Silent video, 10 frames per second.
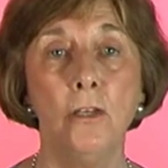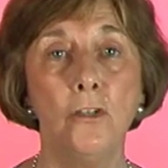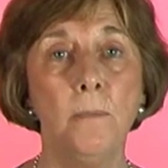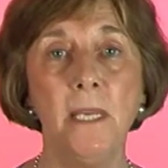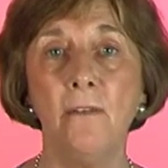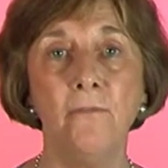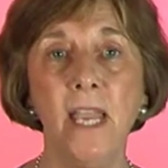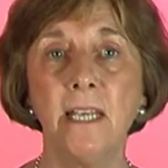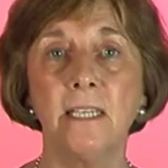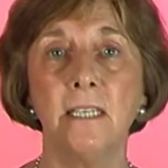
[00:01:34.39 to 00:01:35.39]
to be
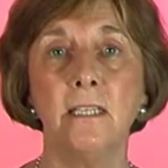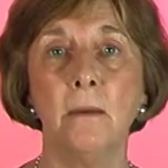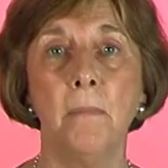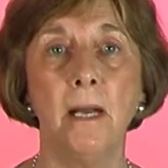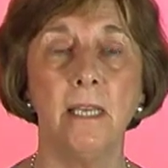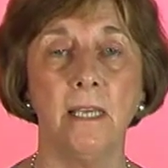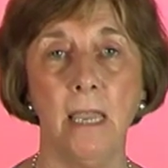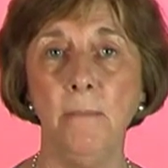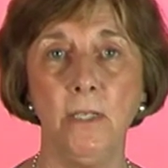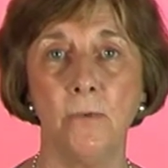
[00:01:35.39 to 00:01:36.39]
affected by a
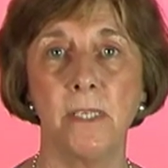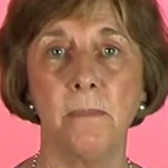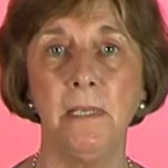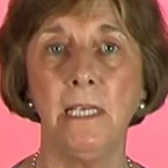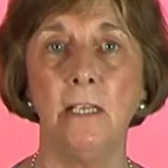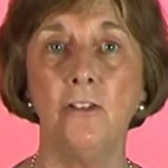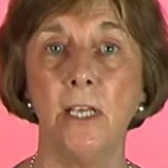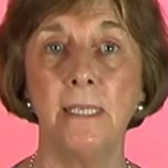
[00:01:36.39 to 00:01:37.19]
chemical spillage,